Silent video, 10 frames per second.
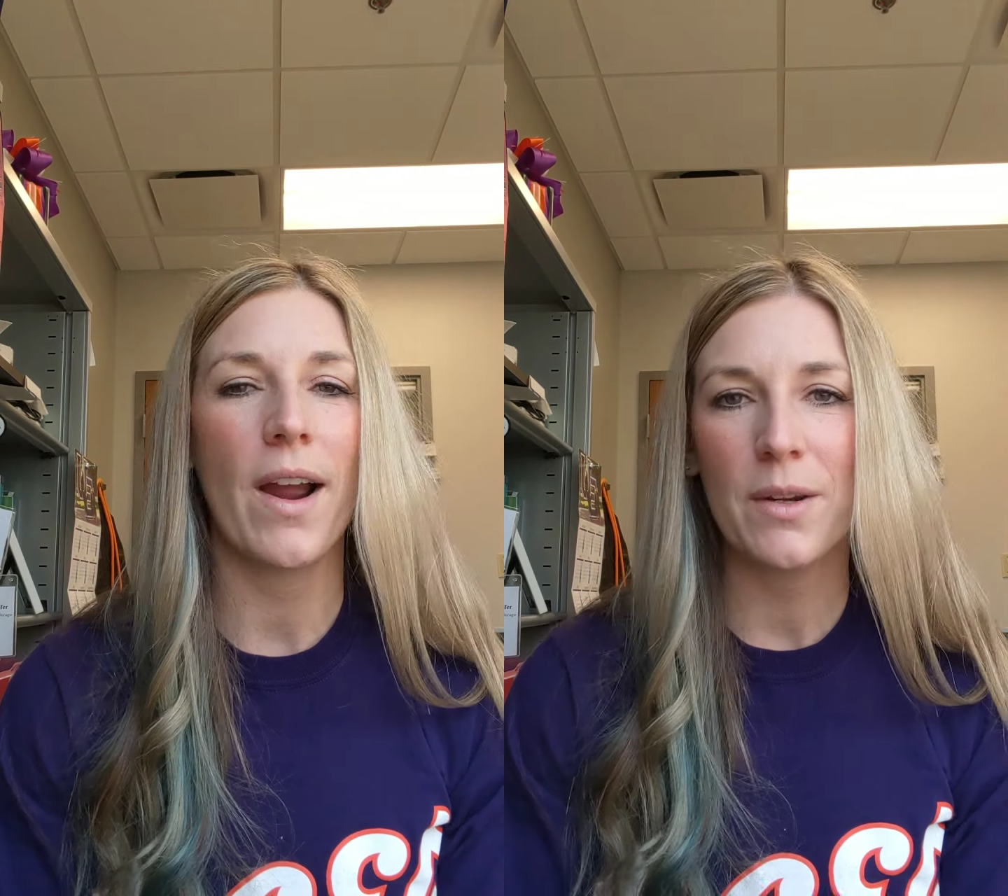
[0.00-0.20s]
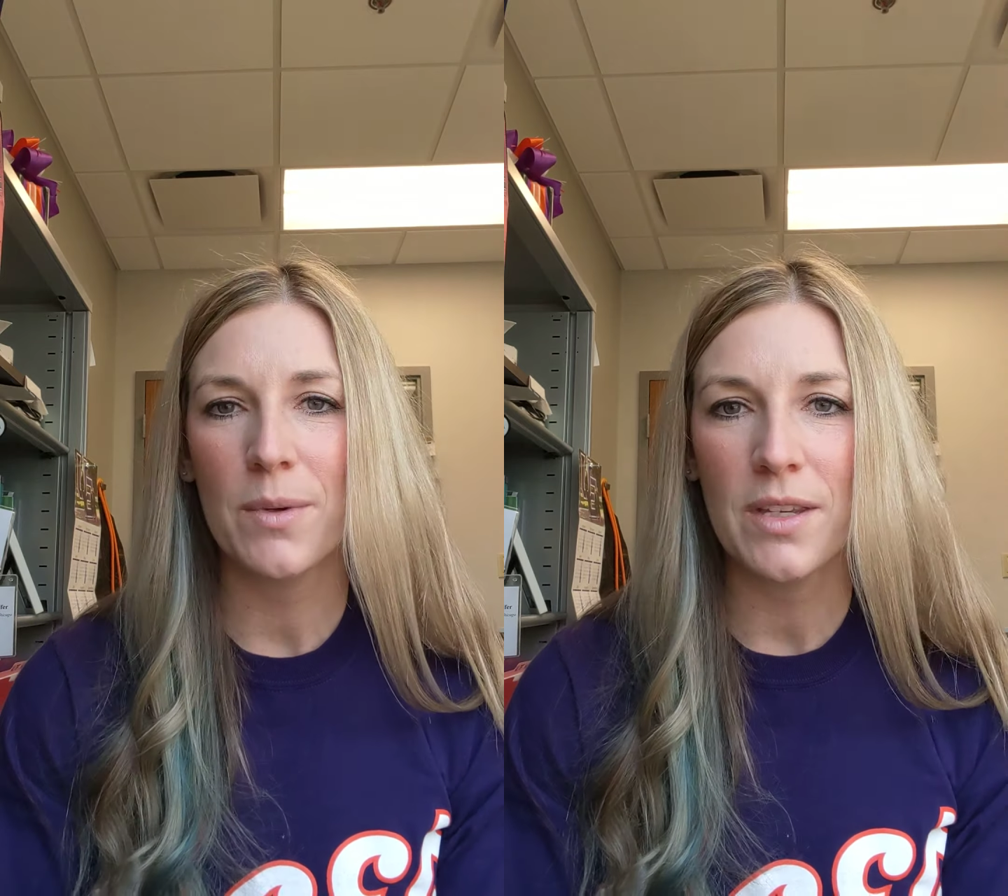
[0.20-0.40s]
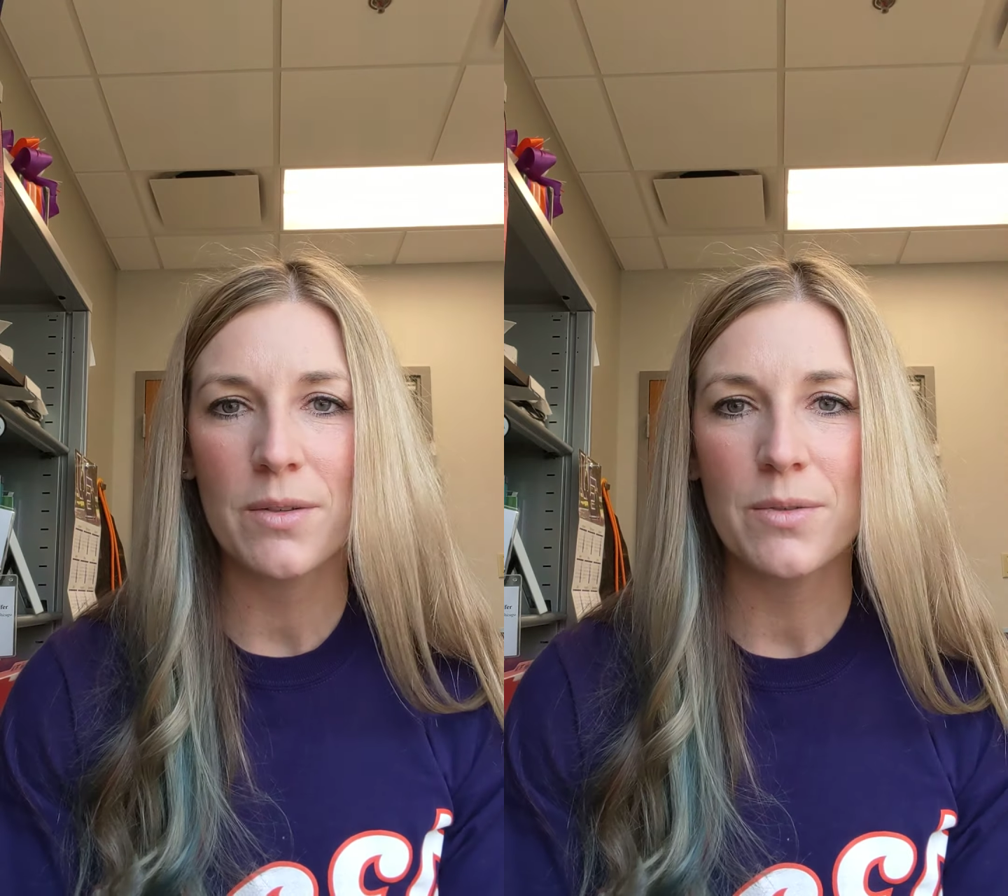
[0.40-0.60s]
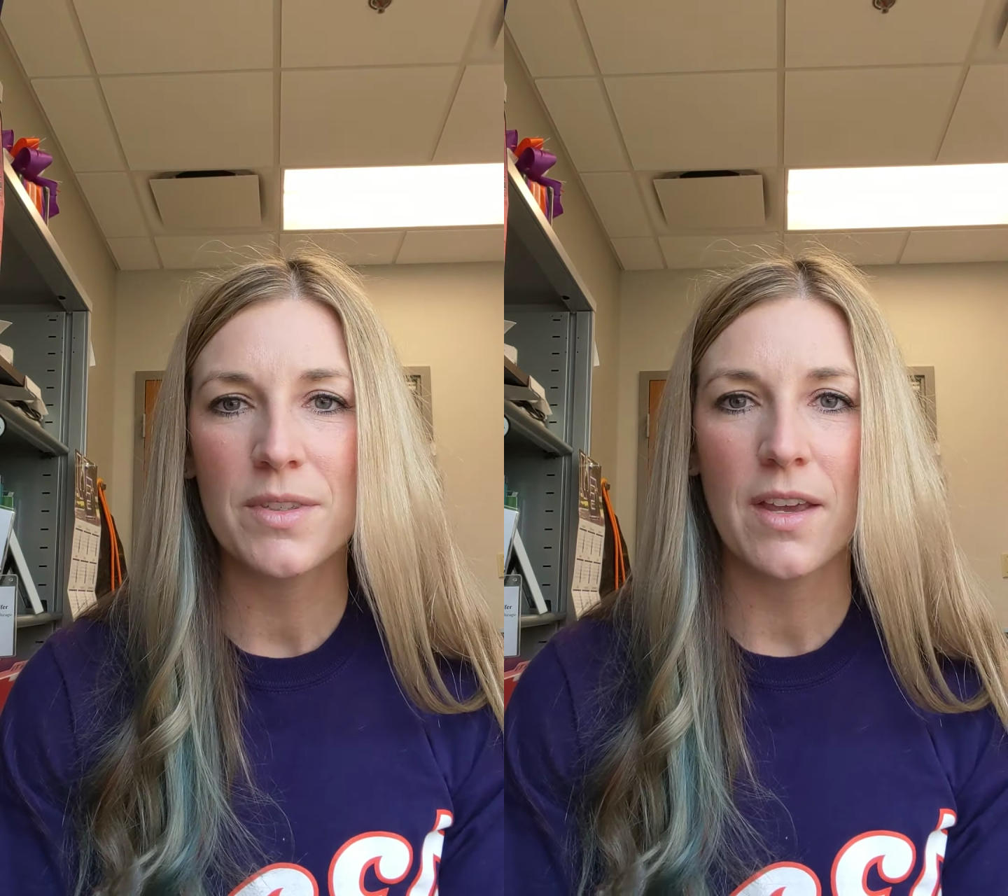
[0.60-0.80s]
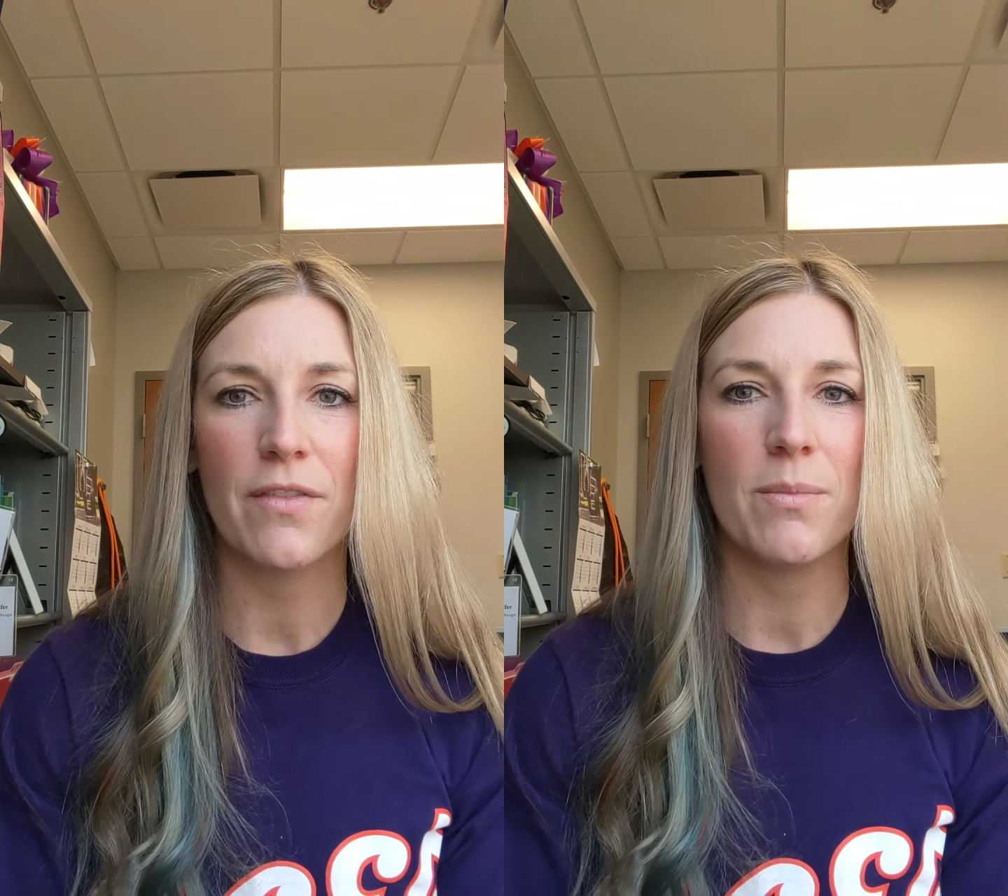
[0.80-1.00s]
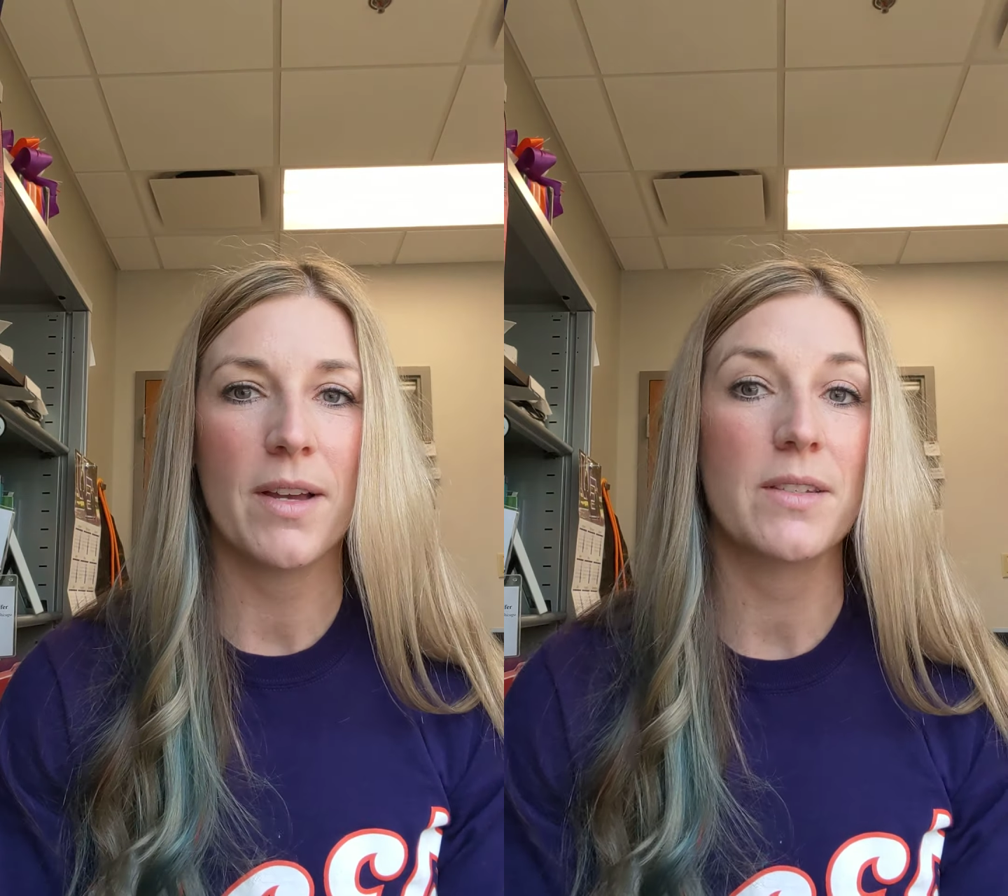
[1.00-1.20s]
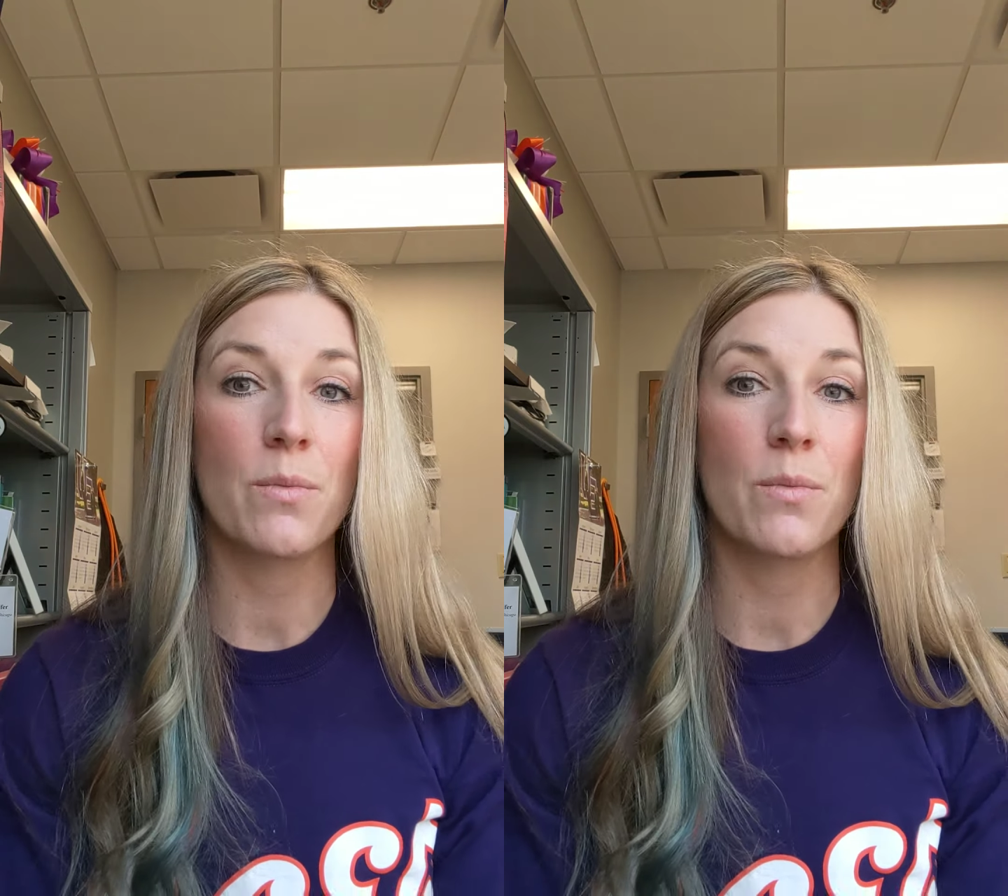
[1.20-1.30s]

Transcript: do we use the FMS